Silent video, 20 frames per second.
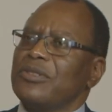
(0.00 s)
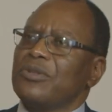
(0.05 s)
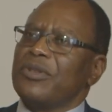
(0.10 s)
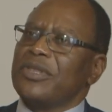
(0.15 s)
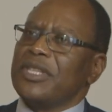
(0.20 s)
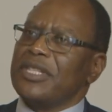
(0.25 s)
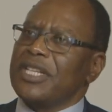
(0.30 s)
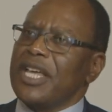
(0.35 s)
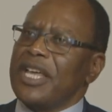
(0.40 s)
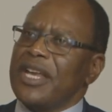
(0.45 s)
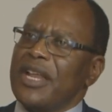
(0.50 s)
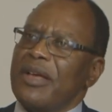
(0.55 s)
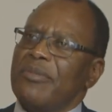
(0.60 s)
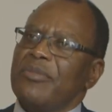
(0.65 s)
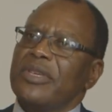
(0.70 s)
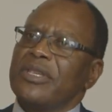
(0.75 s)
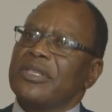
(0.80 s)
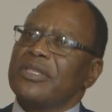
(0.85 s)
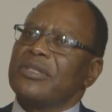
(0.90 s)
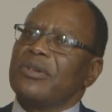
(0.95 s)
So the
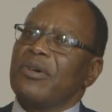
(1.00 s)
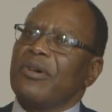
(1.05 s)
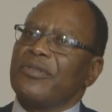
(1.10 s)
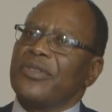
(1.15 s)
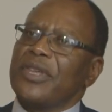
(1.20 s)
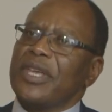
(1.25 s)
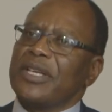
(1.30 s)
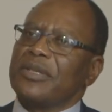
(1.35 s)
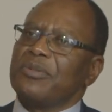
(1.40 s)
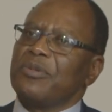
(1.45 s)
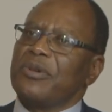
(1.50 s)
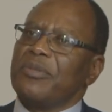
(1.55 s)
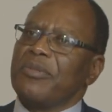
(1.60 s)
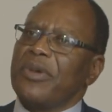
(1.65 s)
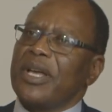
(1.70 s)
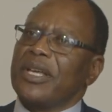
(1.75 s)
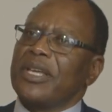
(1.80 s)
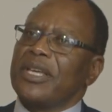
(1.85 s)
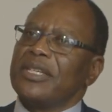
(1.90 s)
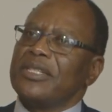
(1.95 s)
dynamics of the export
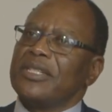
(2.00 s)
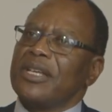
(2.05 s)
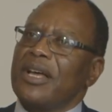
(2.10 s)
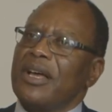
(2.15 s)
market